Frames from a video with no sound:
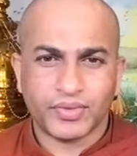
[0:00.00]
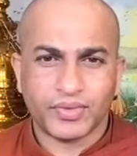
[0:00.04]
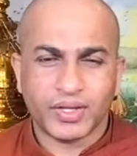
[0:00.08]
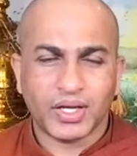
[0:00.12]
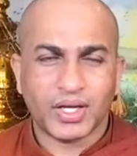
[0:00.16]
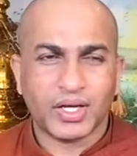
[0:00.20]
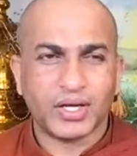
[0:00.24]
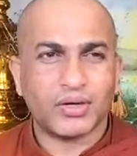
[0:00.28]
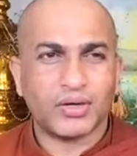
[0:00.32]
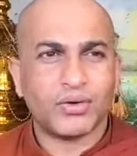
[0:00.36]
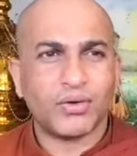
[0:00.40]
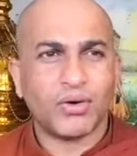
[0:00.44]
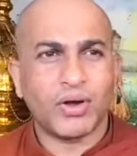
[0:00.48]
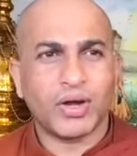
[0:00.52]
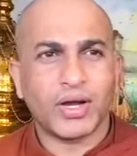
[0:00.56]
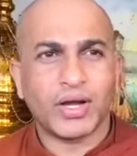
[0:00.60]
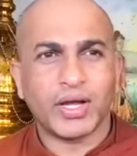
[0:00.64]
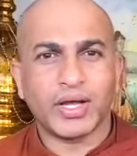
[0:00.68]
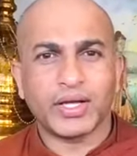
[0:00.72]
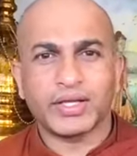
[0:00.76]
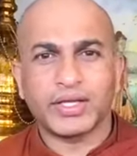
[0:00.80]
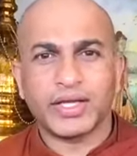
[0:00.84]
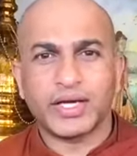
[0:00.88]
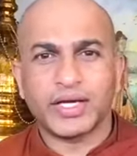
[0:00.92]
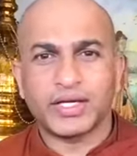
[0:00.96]
And look
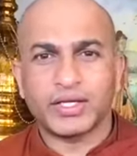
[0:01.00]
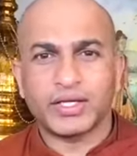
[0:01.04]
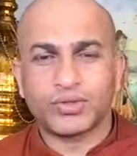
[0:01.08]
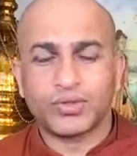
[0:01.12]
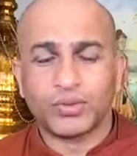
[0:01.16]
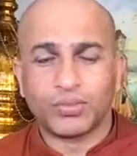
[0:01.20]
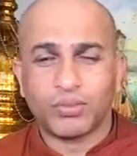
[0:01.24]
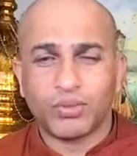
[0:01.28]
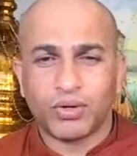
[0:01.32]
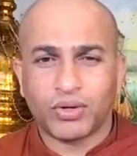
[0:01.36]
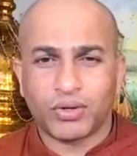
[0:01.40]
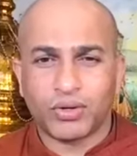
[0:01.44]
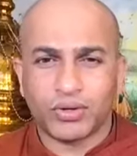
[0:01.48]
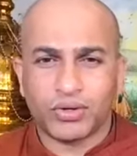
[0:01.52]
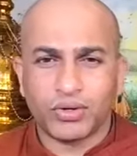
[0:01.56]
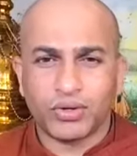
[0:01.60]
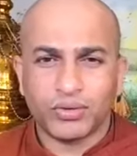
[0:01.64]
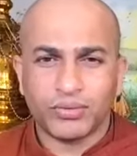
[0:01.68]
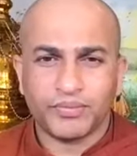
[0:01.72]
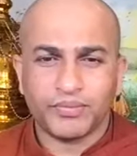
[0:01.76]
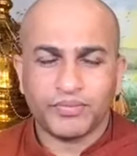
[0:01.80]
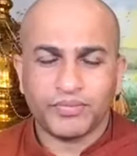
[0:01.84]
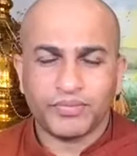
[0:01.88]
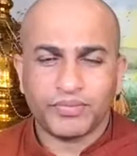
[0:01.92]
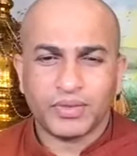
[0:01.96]
at that uh,
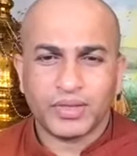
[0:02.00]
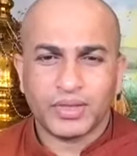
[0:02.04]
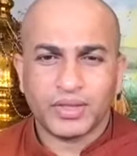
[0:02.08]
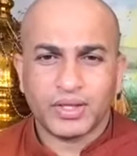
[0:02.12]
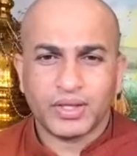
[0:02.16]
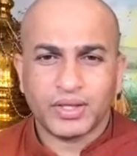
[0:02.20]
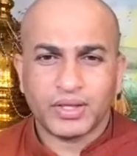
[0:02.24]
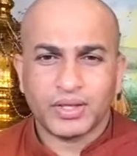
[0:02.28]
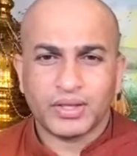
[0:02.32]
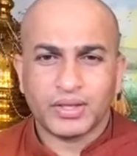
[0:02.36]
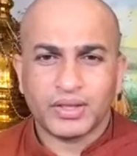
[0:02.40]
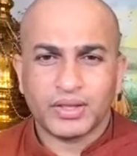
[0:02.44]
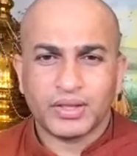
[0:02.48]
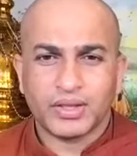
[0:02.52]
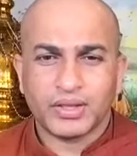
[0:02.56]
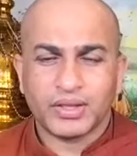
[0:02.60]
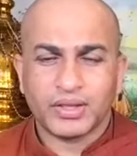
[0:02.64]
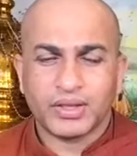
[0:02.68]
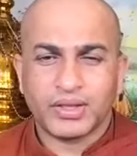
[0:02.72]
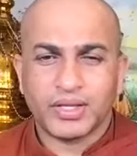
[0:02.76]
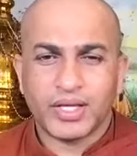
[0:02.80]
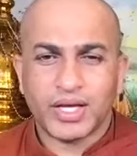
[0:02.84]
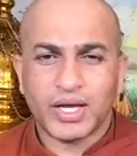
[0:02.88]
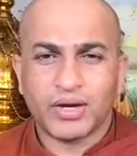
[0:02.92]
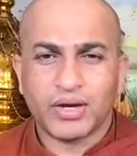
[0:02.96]
tomorrow,
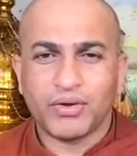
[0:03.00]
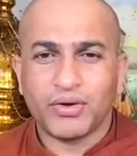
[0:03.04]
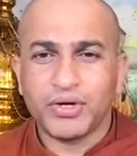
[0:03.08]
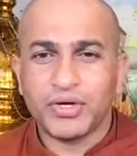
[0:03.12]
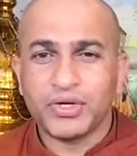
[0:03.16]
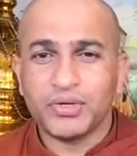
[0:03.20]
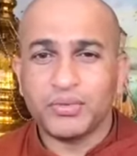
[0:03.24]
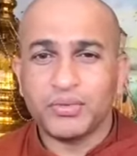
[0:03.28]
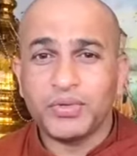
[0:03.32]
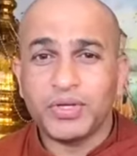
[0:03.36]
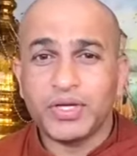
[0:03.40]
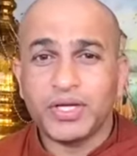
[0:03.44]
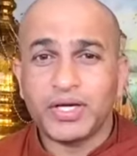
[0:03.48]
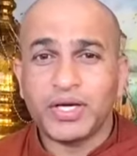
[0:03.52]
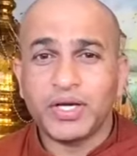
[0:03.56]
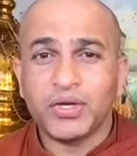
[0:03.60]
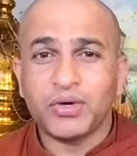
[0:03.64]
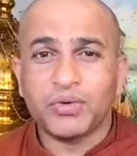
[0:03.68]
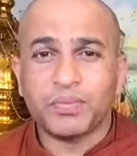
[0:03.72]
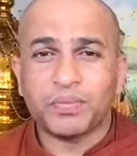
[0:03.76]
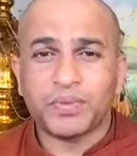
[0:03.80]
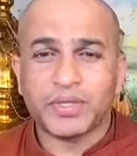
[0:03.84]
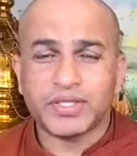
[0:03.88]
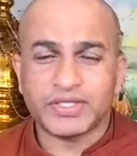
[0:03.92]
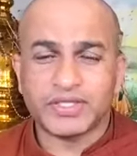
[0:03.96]
they are going to be a
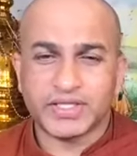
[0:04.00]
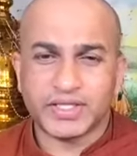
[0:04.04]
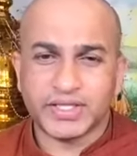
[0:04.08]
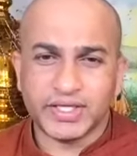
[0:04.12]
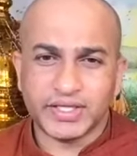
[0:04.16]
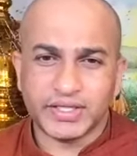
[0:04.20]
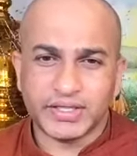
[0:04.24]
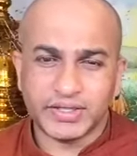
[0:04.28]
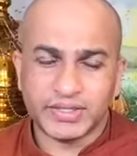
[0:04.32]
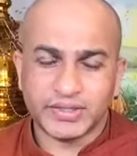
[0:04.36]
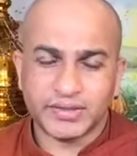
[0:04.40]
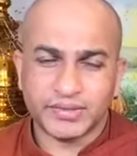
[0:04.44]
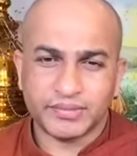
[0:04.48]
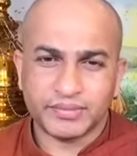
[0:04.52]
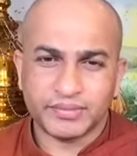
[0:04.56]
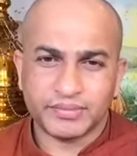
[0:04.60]
new president.